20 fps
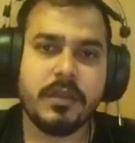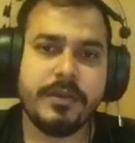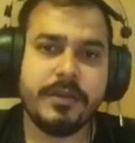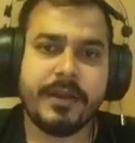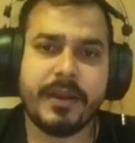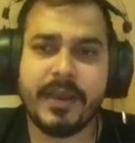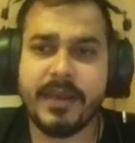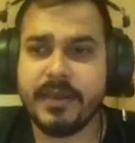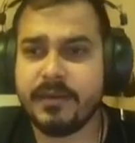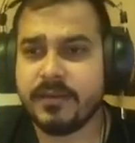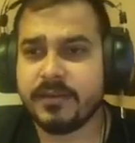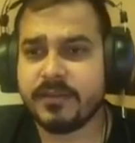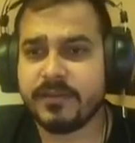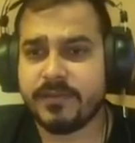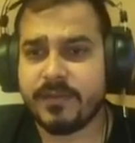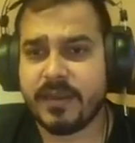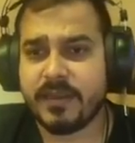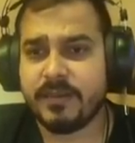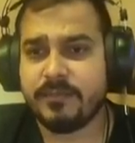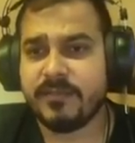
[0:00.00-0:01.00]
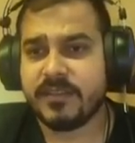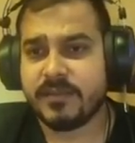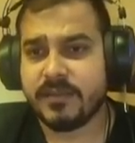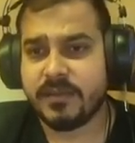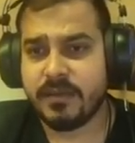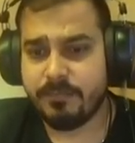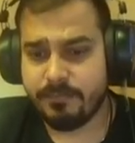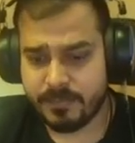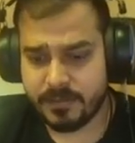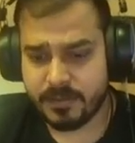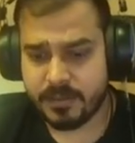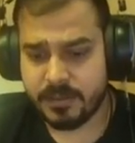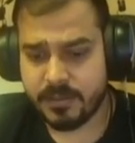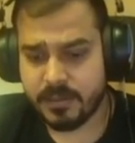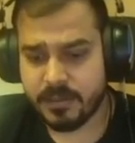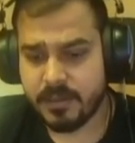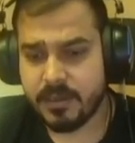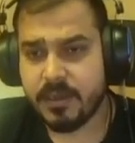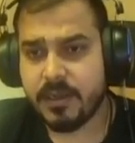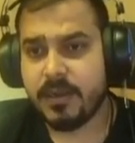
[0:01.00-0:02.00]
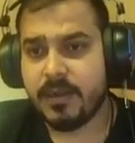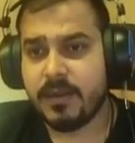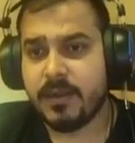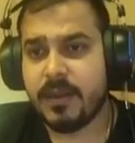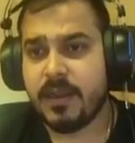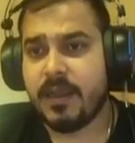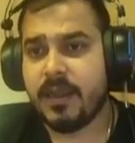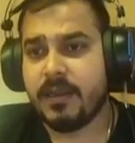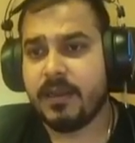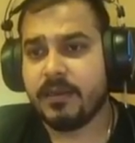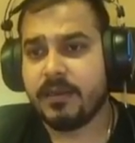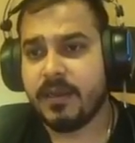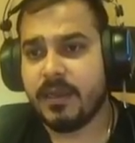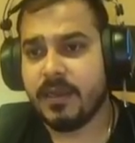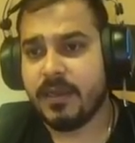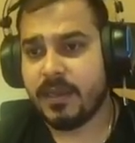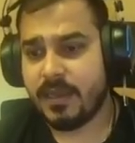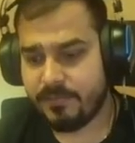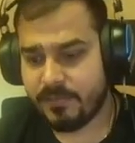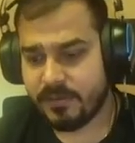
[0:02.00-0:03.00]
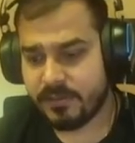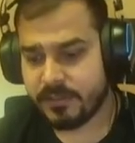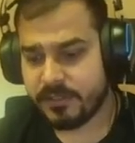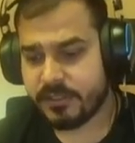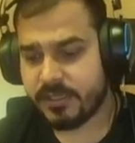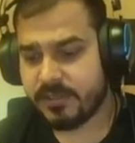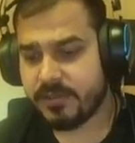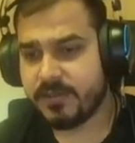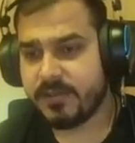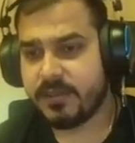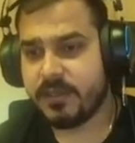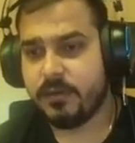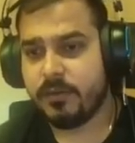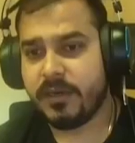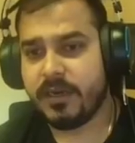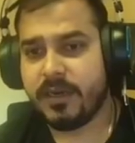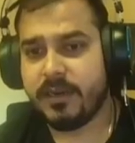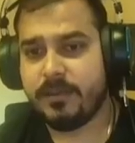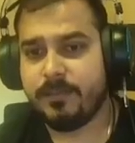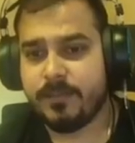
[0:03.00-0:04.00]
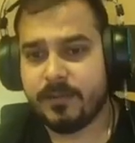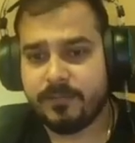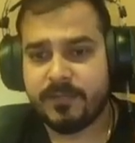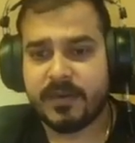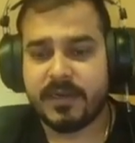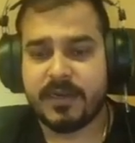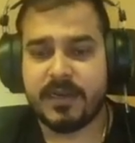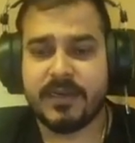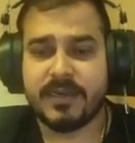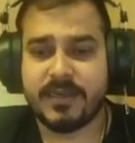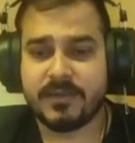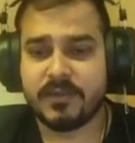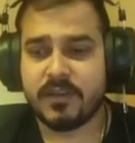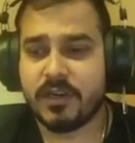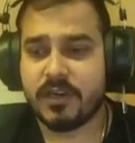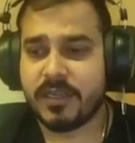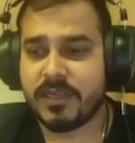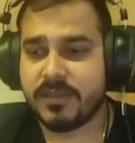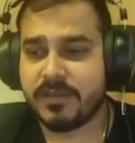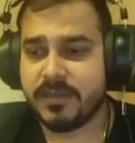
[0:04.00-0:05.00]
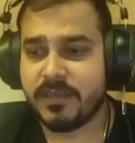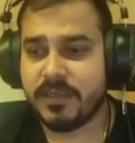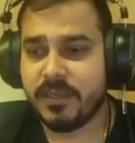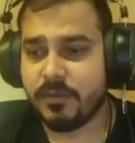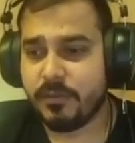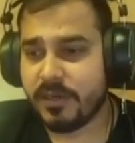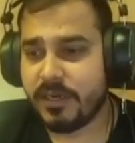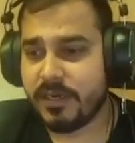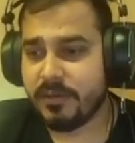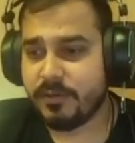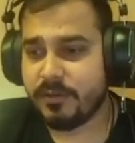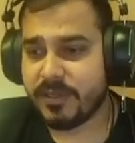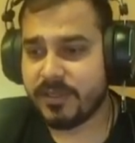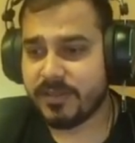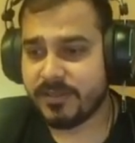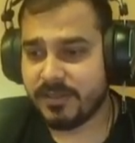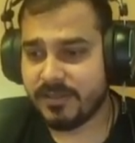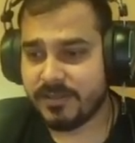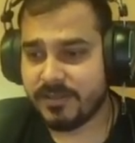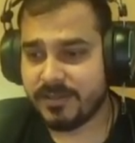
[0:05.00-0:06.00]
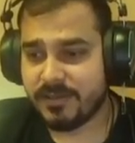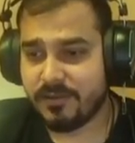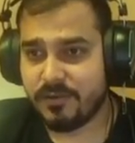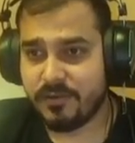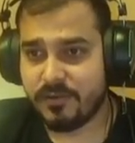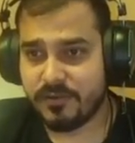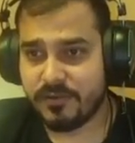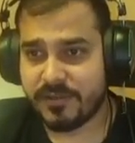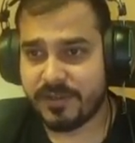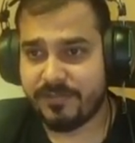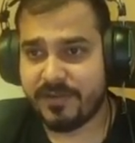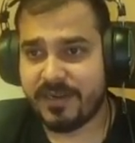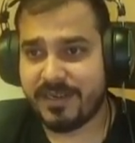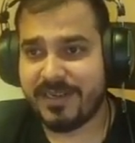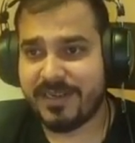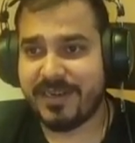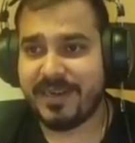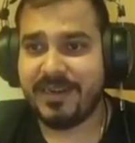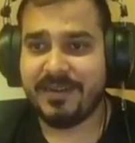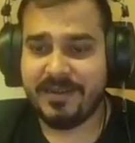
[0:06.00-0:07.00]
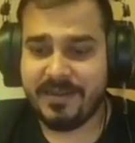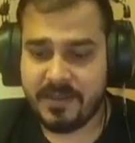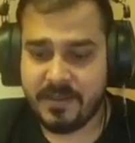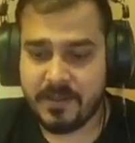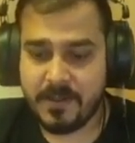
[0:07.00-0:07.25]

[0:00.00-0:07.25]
right? It's very much simple. And then I will just execute it perfectly. It has got executed. You can see 0 rows affected.